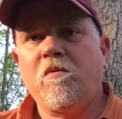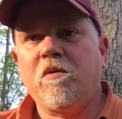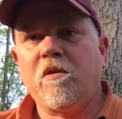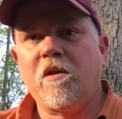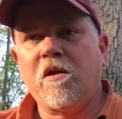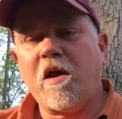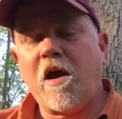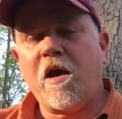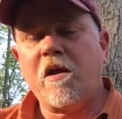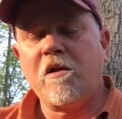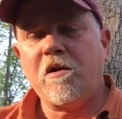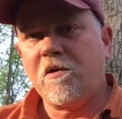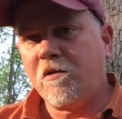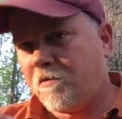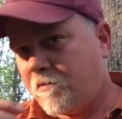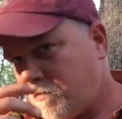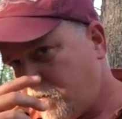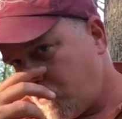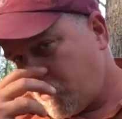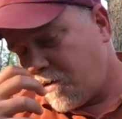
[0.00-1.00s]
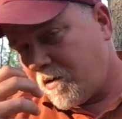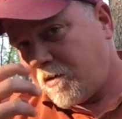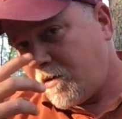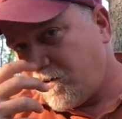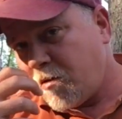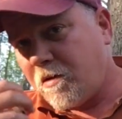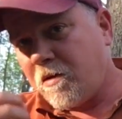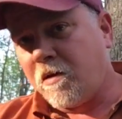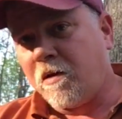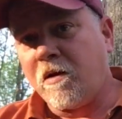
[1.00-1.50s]
Legato
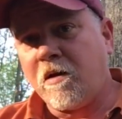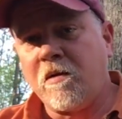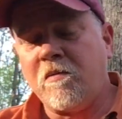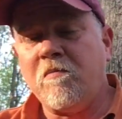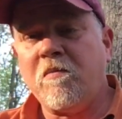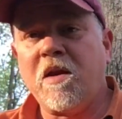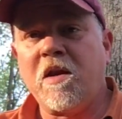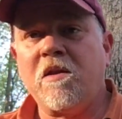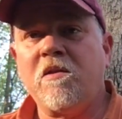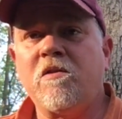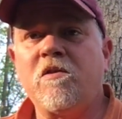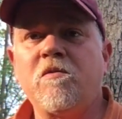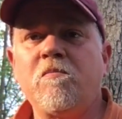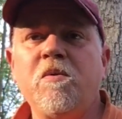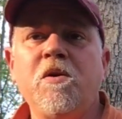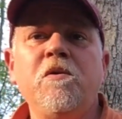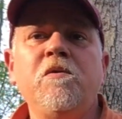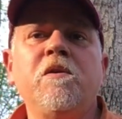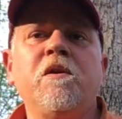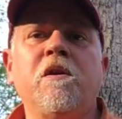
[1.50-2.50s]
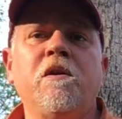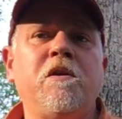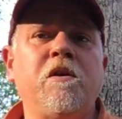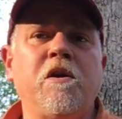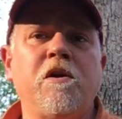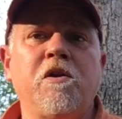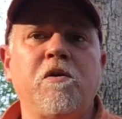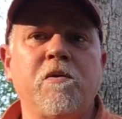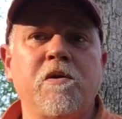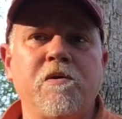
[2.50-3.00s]
means smooth and
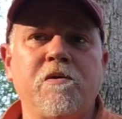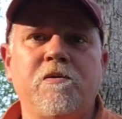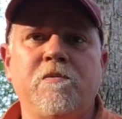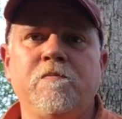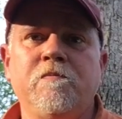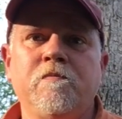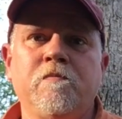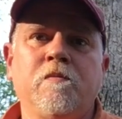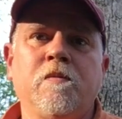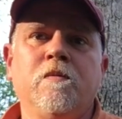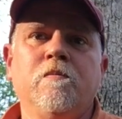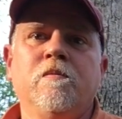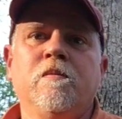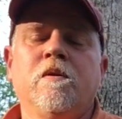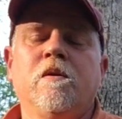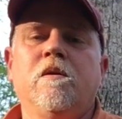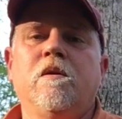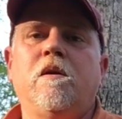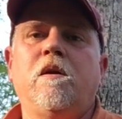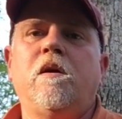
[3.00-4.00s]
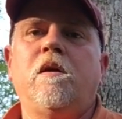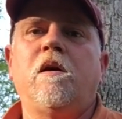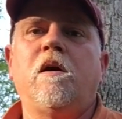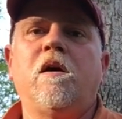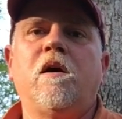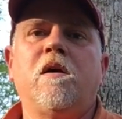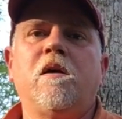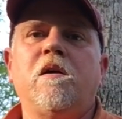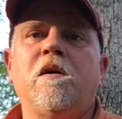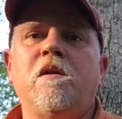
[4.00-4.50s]
continuous,
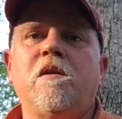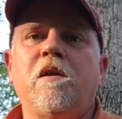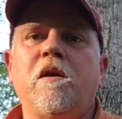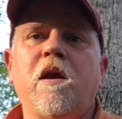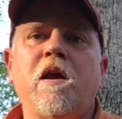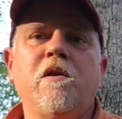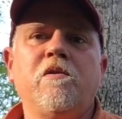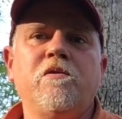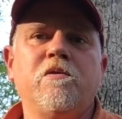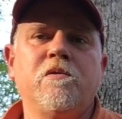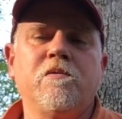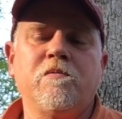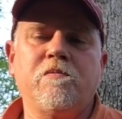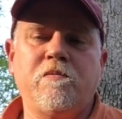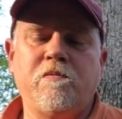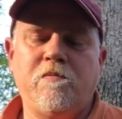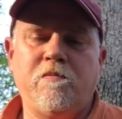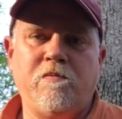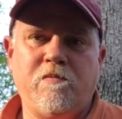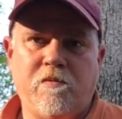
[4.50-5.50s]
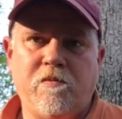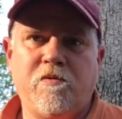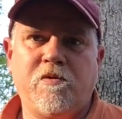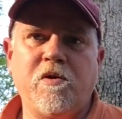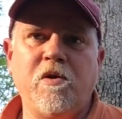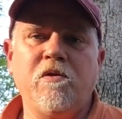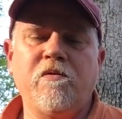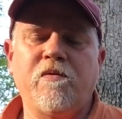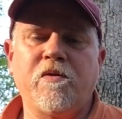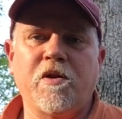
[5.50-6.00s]
and the answer
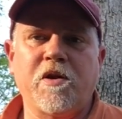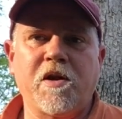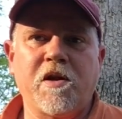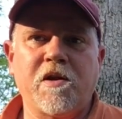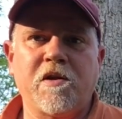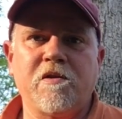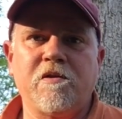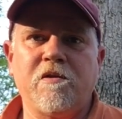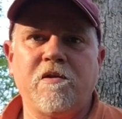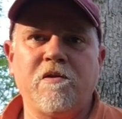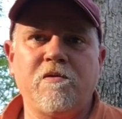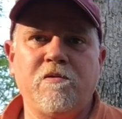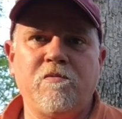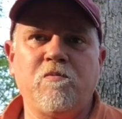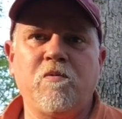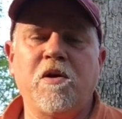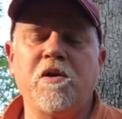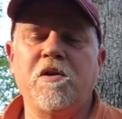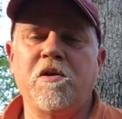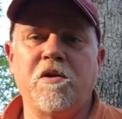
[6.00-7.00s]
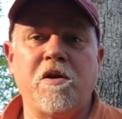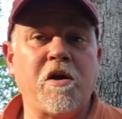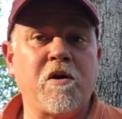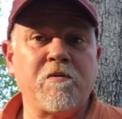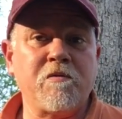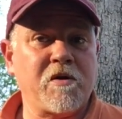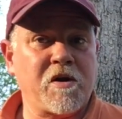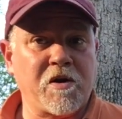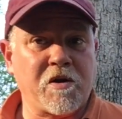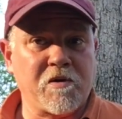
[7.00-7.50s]
truthfully is what you
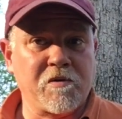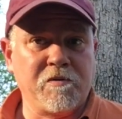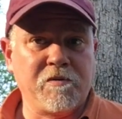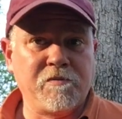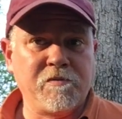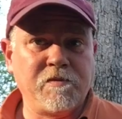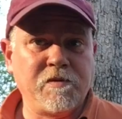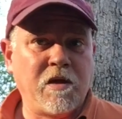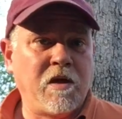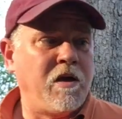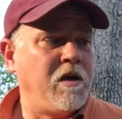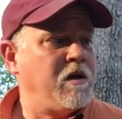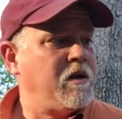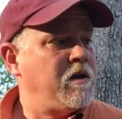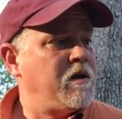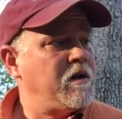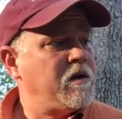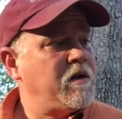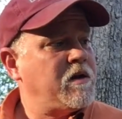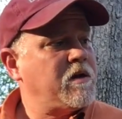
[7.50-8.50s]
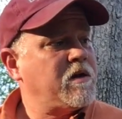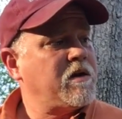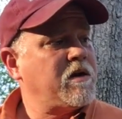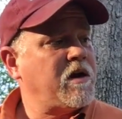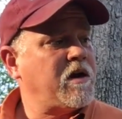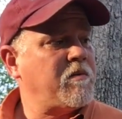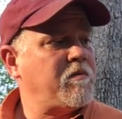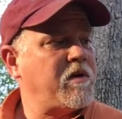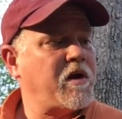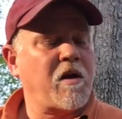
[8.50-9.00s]
don't do.
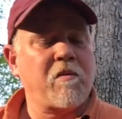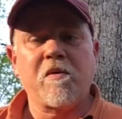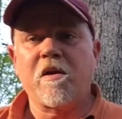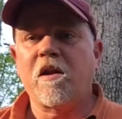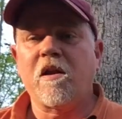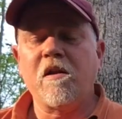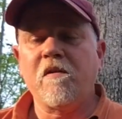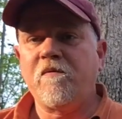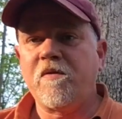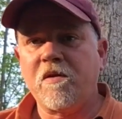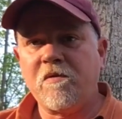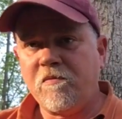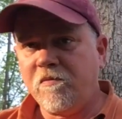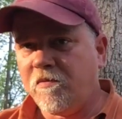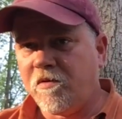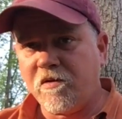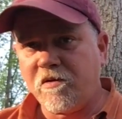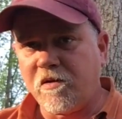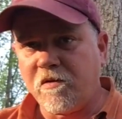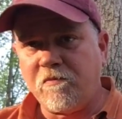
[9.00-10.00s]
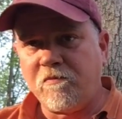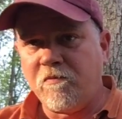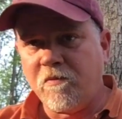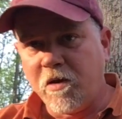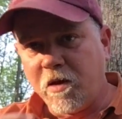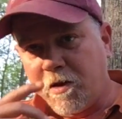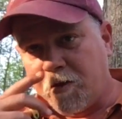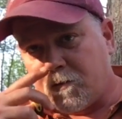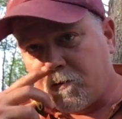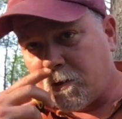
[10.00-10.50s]
And I'm going to give you just a
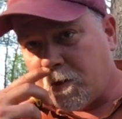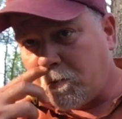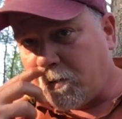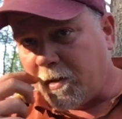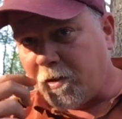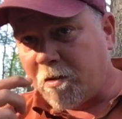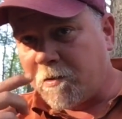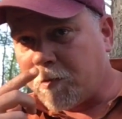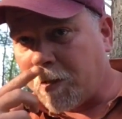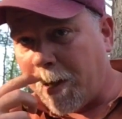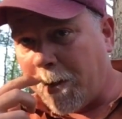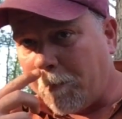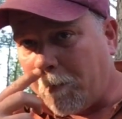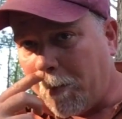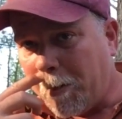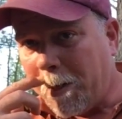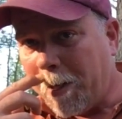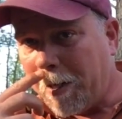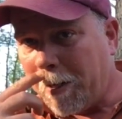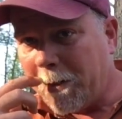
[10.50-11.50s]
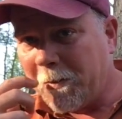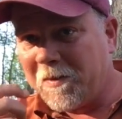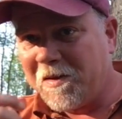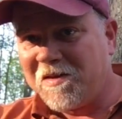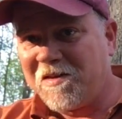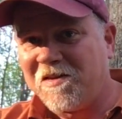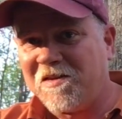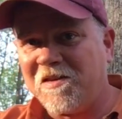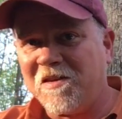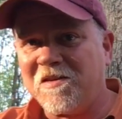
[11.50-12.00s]
really simple example here.
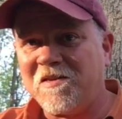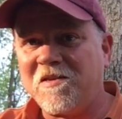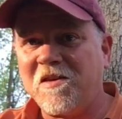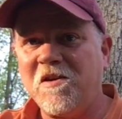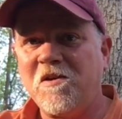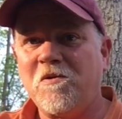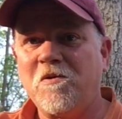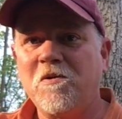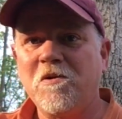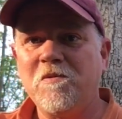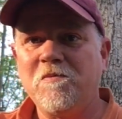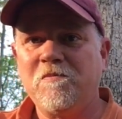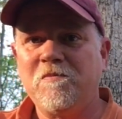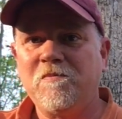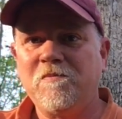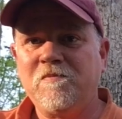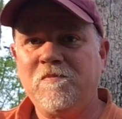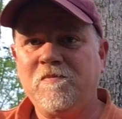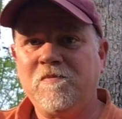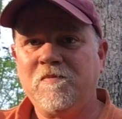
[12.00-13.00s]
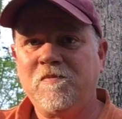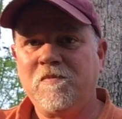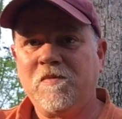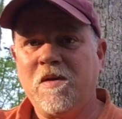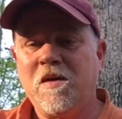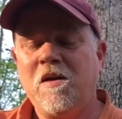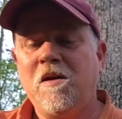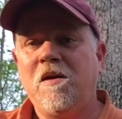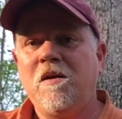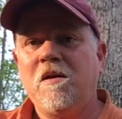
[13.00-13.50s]
This is a C chord,
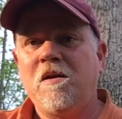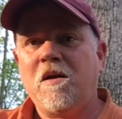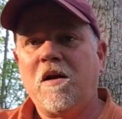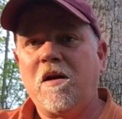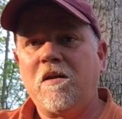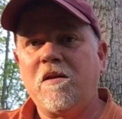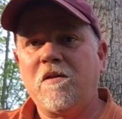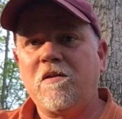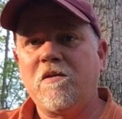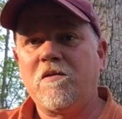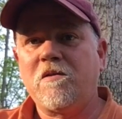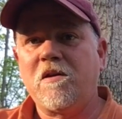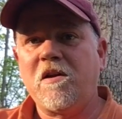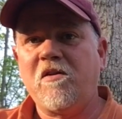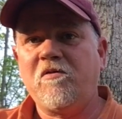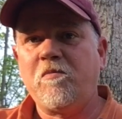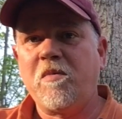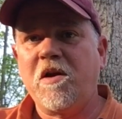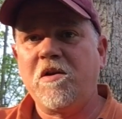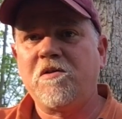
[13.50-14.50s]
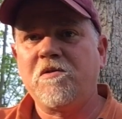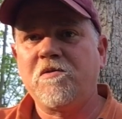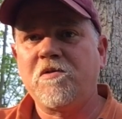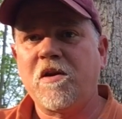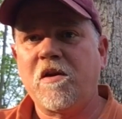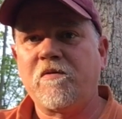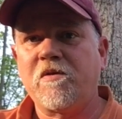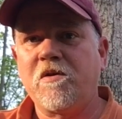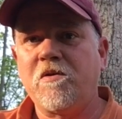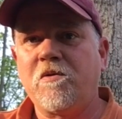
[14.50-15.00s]
and this is an F major
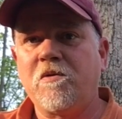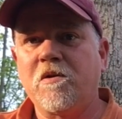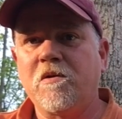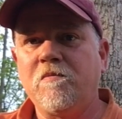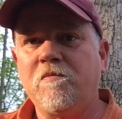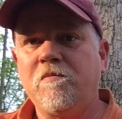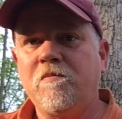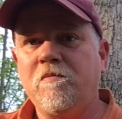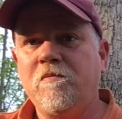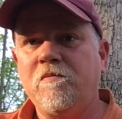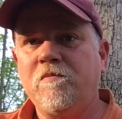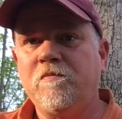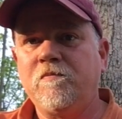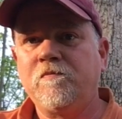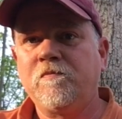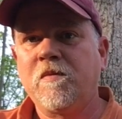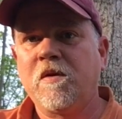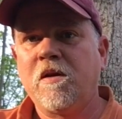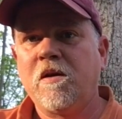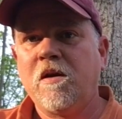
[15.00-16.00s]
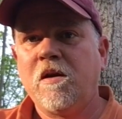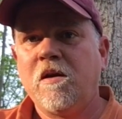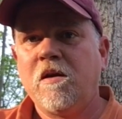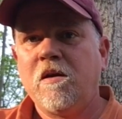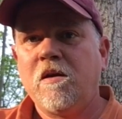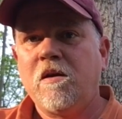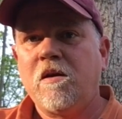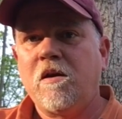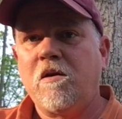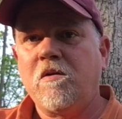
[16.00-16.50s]
7 chord.
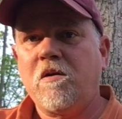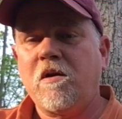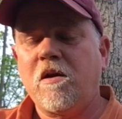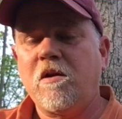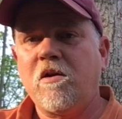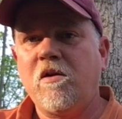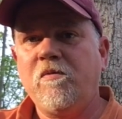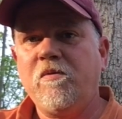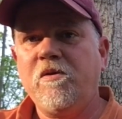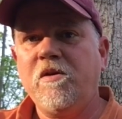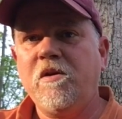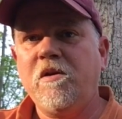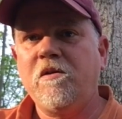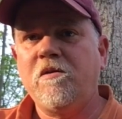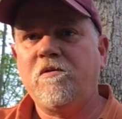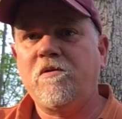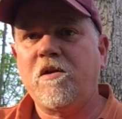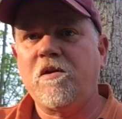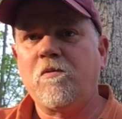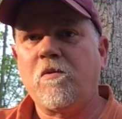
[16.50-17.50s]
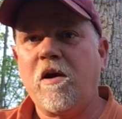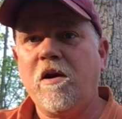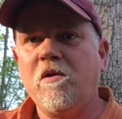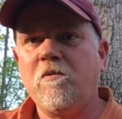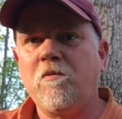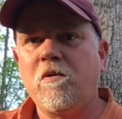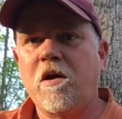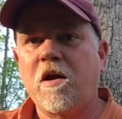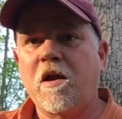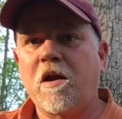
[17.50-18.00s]
Okay, hopefully you can see right
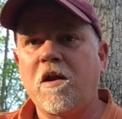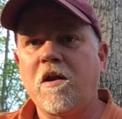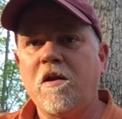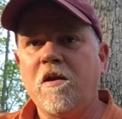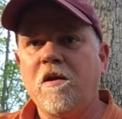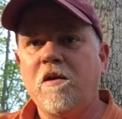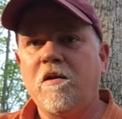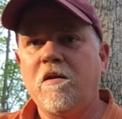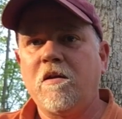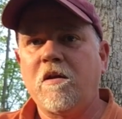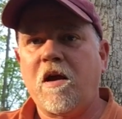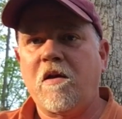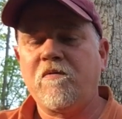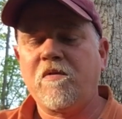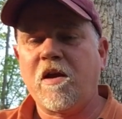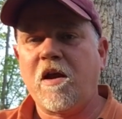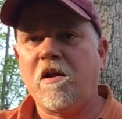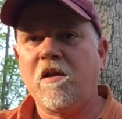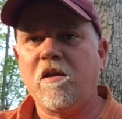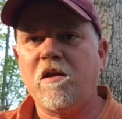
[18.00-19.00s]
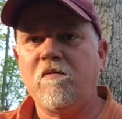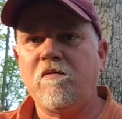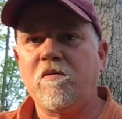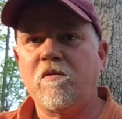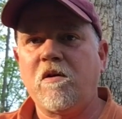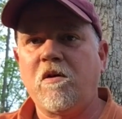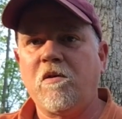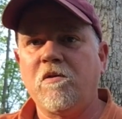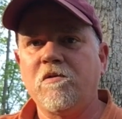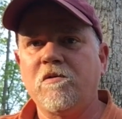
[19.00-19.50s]
away that I've kind of given
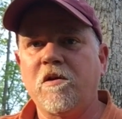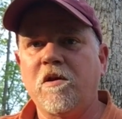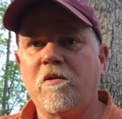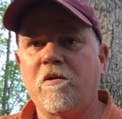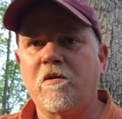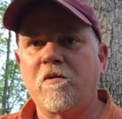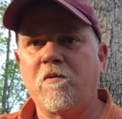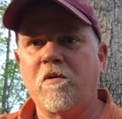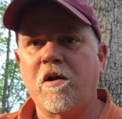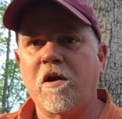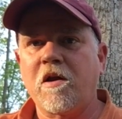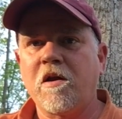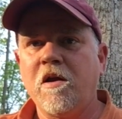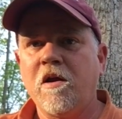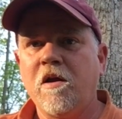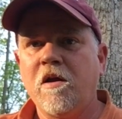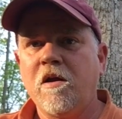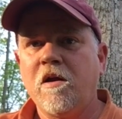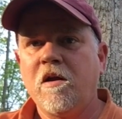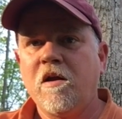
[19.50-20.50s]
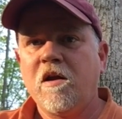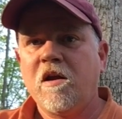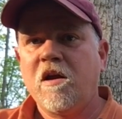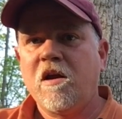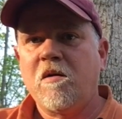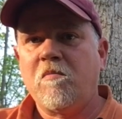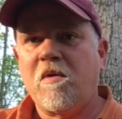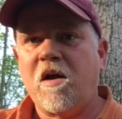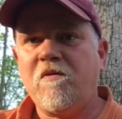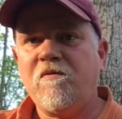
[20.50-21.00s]
the whole secret away.
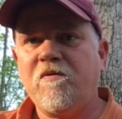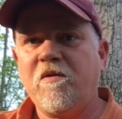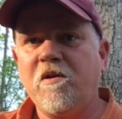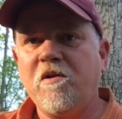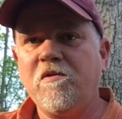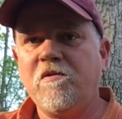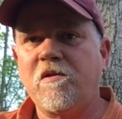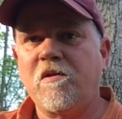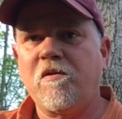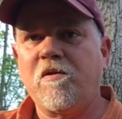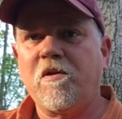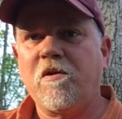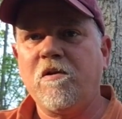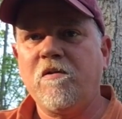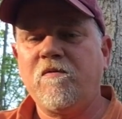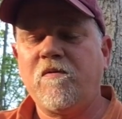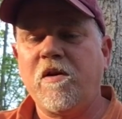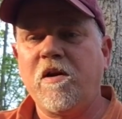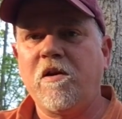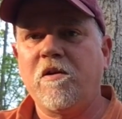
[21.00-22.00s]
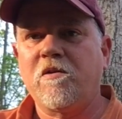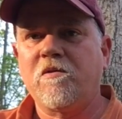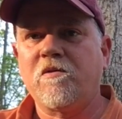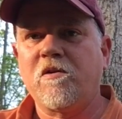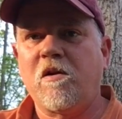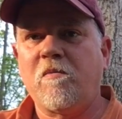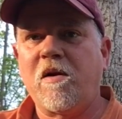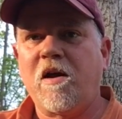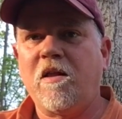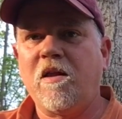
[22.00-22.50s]
My first and third fingers
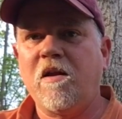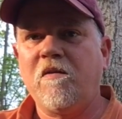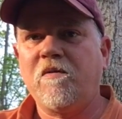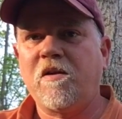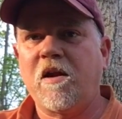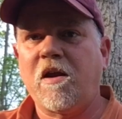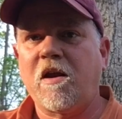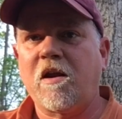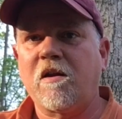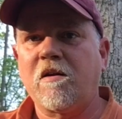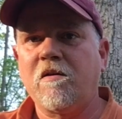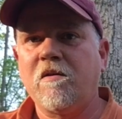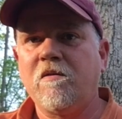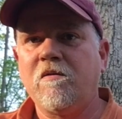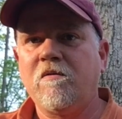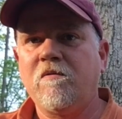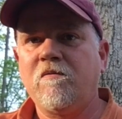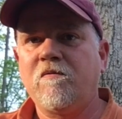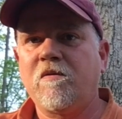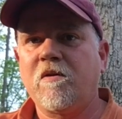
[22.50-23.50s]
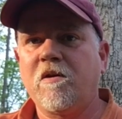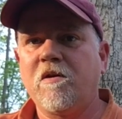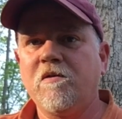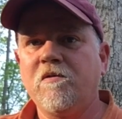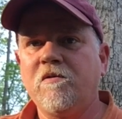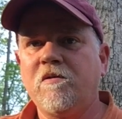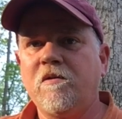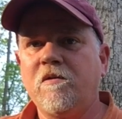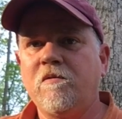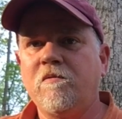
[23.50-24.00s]
on my left hand,
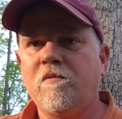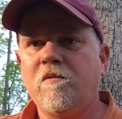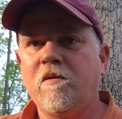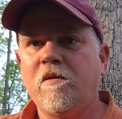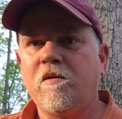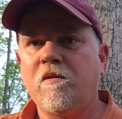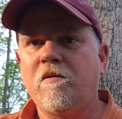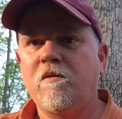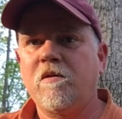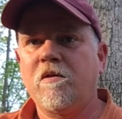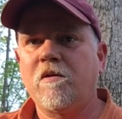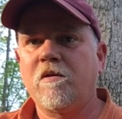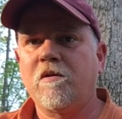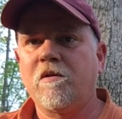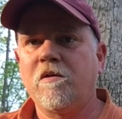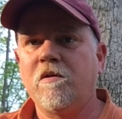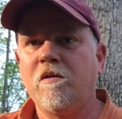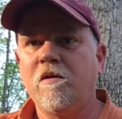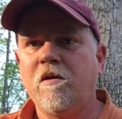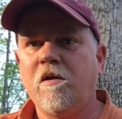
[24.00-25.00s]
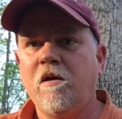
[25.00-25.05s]
first, third,